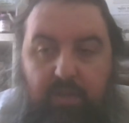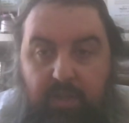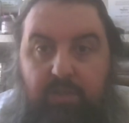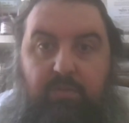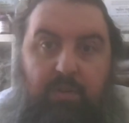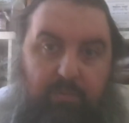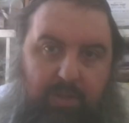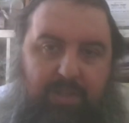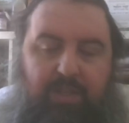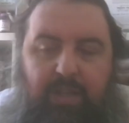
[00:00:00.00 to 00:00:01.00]
Israel, well,
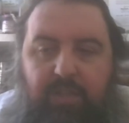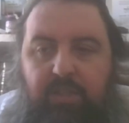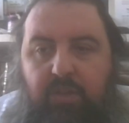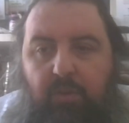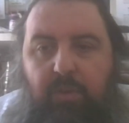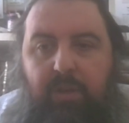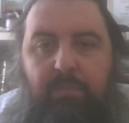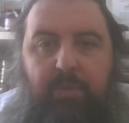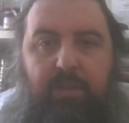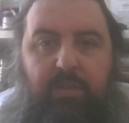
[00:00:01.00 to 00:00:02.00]
he didn't actually go
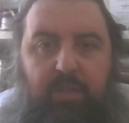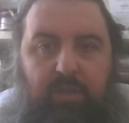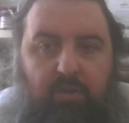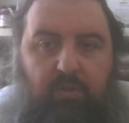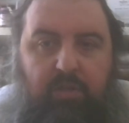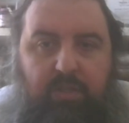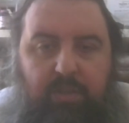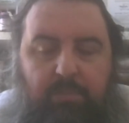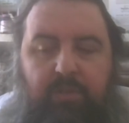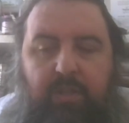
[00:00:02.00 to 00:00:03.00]
in, but he conquered
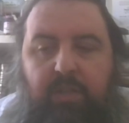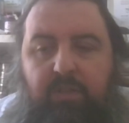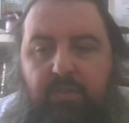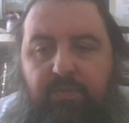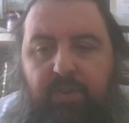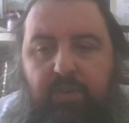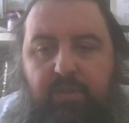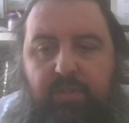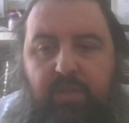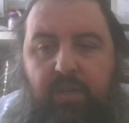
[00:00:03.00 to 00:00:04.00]
some of the nations first,